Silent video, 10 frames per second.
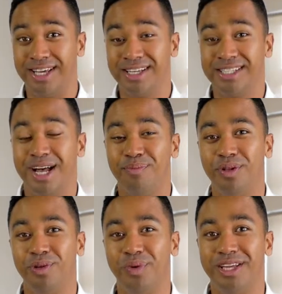
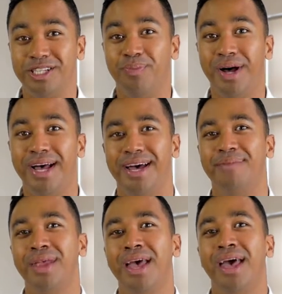example, with Inspire,
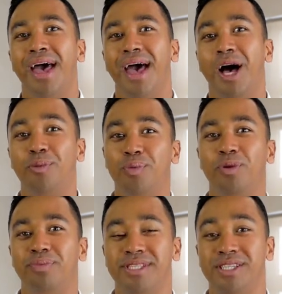our
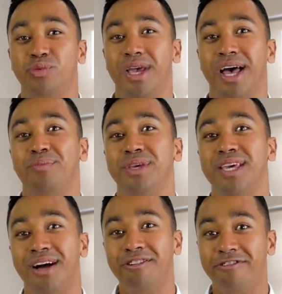purpose is we help
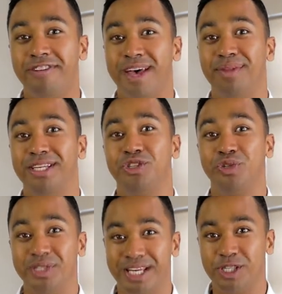young families
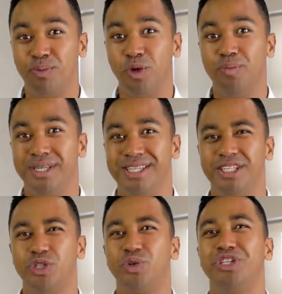use their small
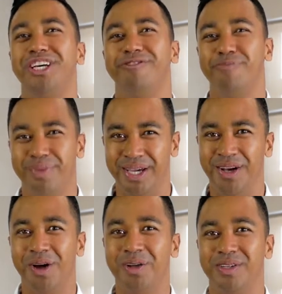business to achieve big
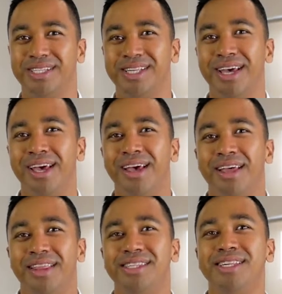goals.
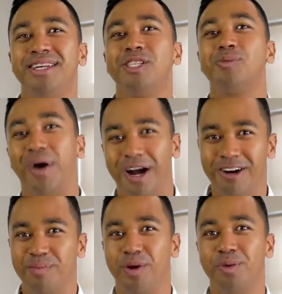That's an
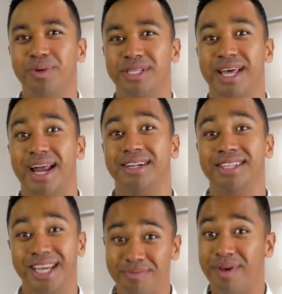inspiring purpose that our
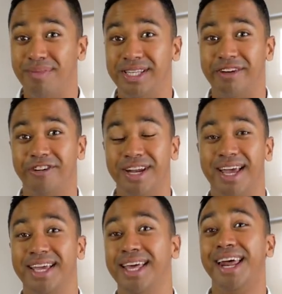team members every day
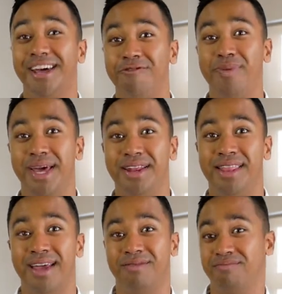get out of bed and
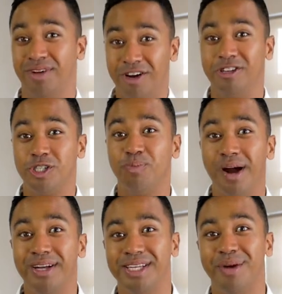they are
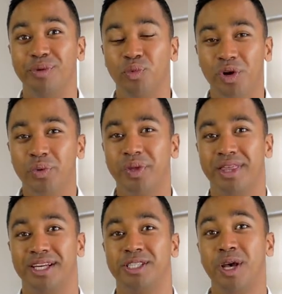inspired to come and work with
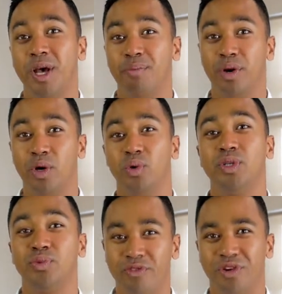us
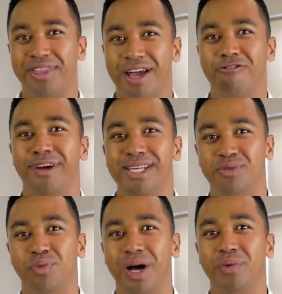because we've got that
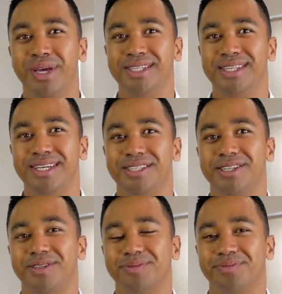reason why we exist.